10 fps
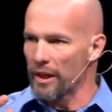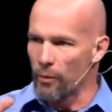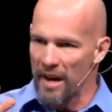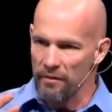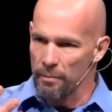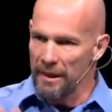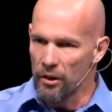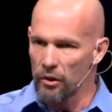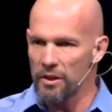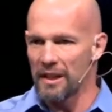think we have to be
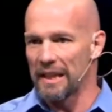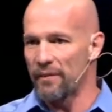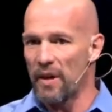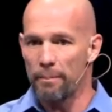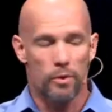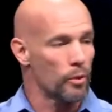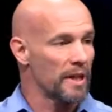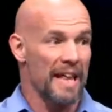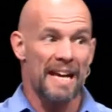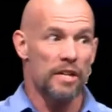good to live up to
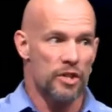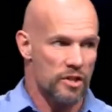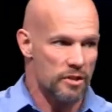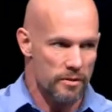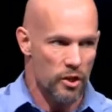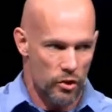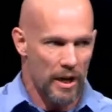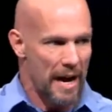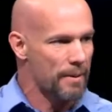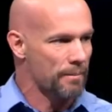it. That is
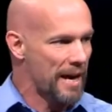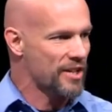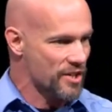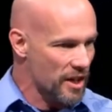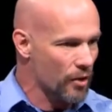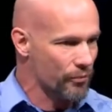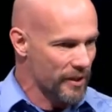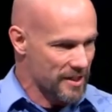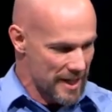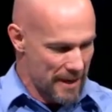describing myself
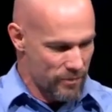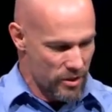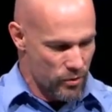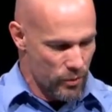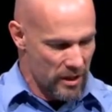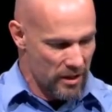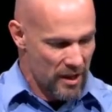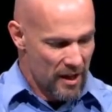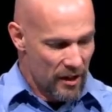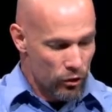at times as
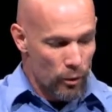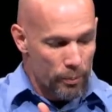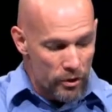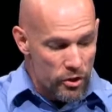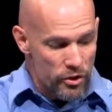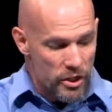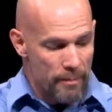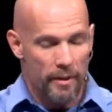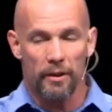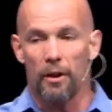well. So put your
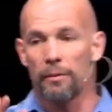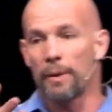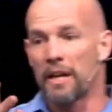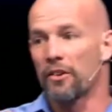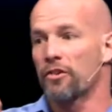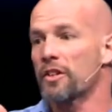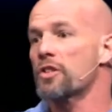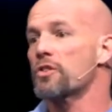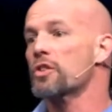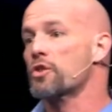seatbelt on because
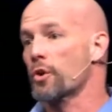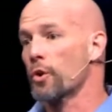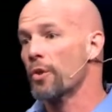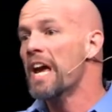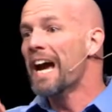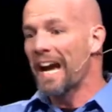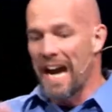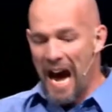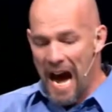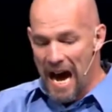this is the truth.
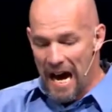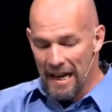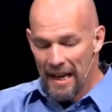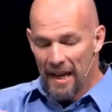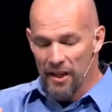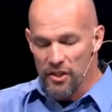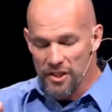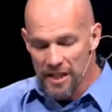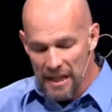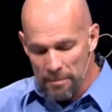God is
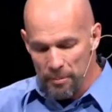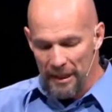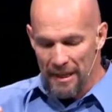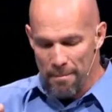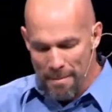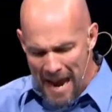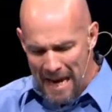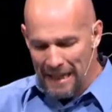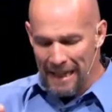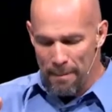deeply,
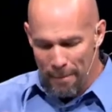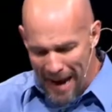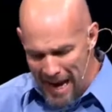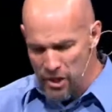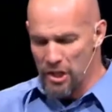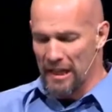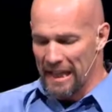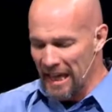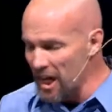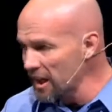madly,
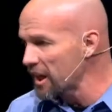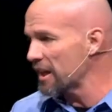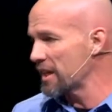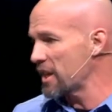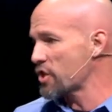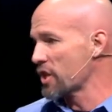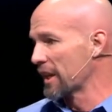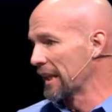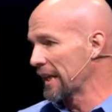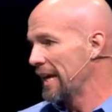passionately,
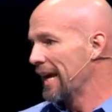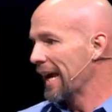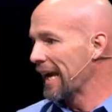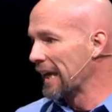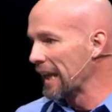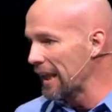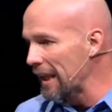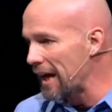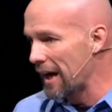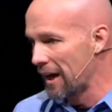unconditionally in
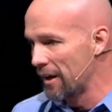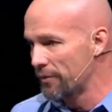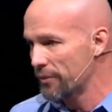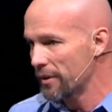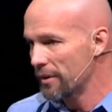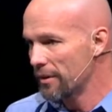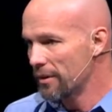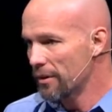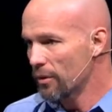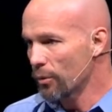love
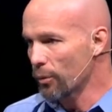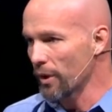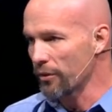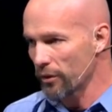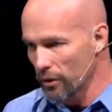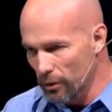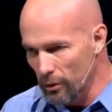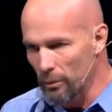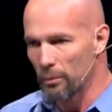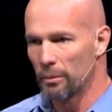with you.